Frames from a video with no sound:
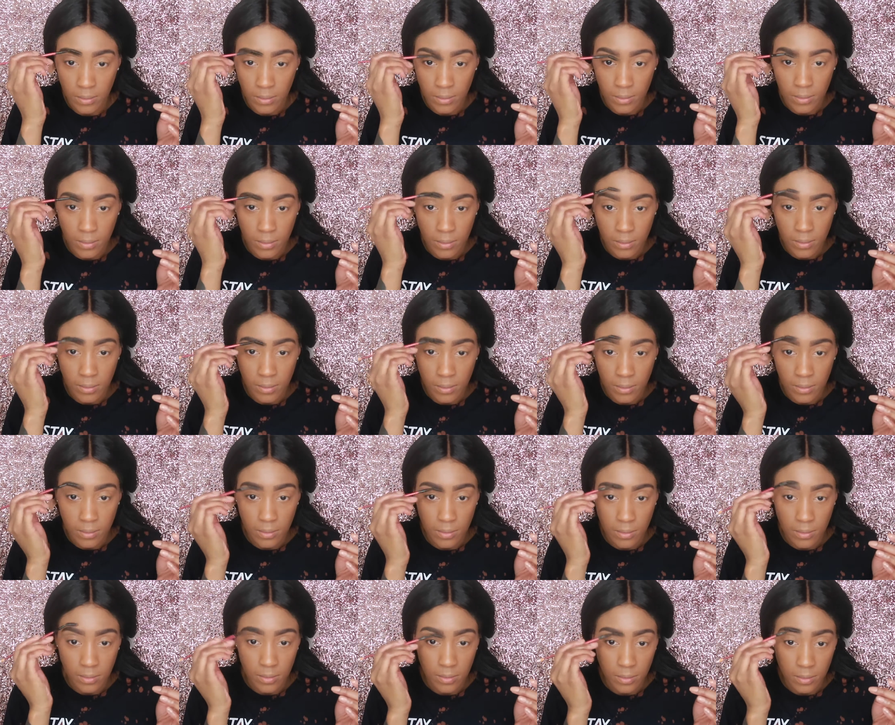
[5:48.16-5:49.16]

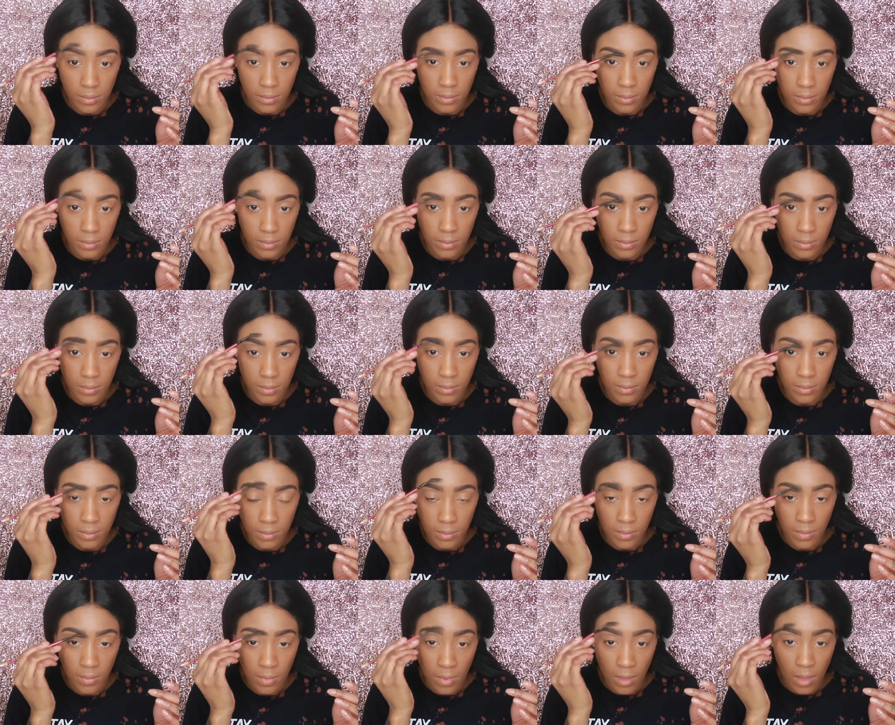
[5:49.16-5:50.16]

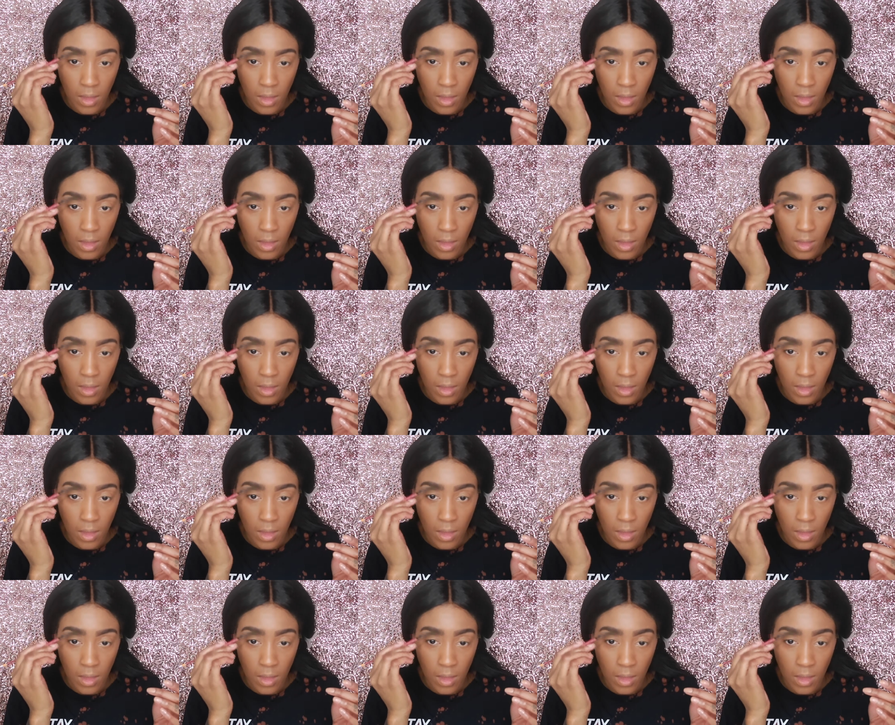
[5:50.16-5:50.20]
(no one is talking)